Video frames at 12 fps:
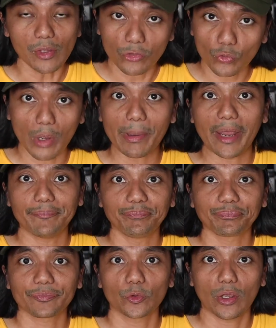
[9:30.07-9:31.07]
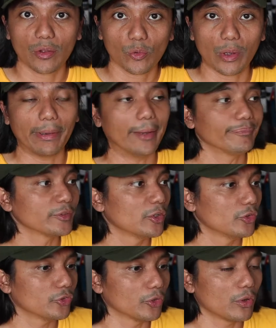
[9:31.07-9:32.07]
It's quite bad. Okay? Quite bad.
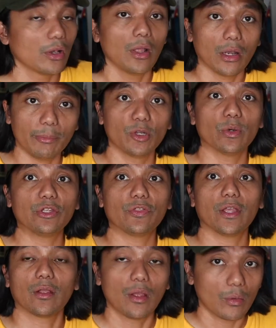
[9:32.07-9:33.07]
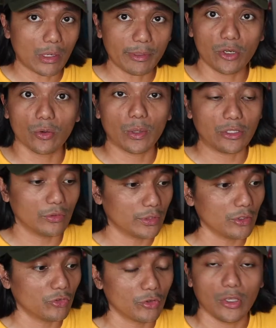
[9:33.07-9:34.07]
So let me know what you think. Let me know what you
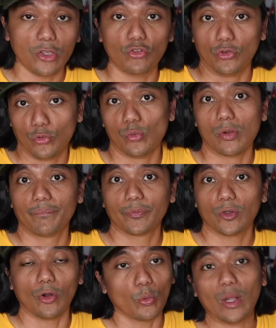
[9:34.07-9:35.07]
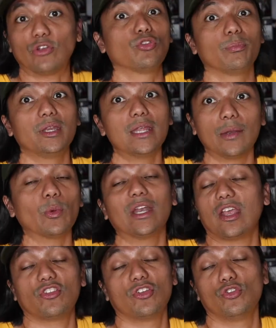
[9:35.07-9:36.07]
think he should do, or what should be done,
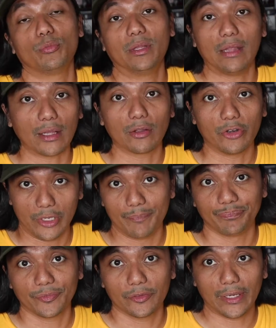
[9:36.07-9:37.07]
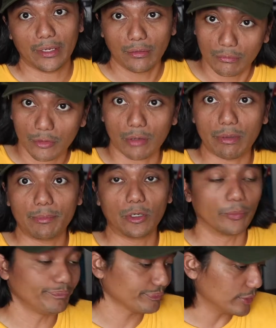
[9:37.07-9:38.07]
what action should be taken on him. Right? Comment
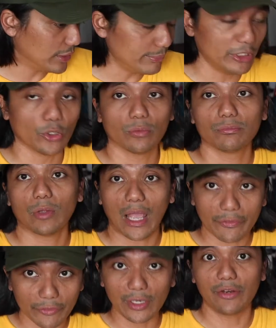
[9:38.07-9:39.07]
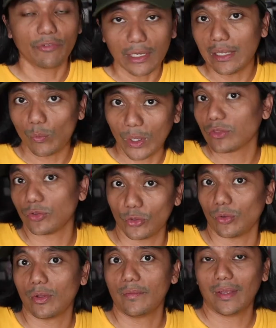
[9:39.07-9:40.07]
below. Let me know. I really, really want to
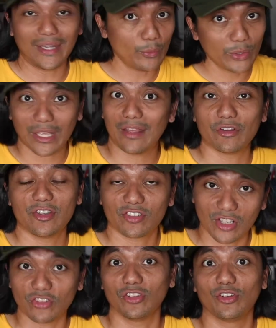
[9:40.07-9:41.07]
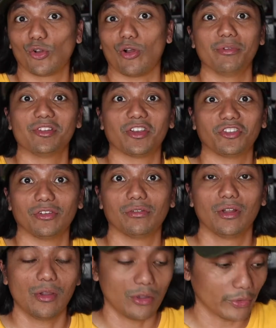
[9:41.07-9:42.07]
know. And then we can have a discussion in the comment section.
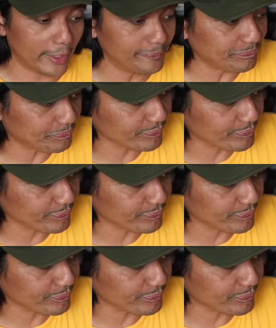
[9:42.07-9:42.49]
Okay?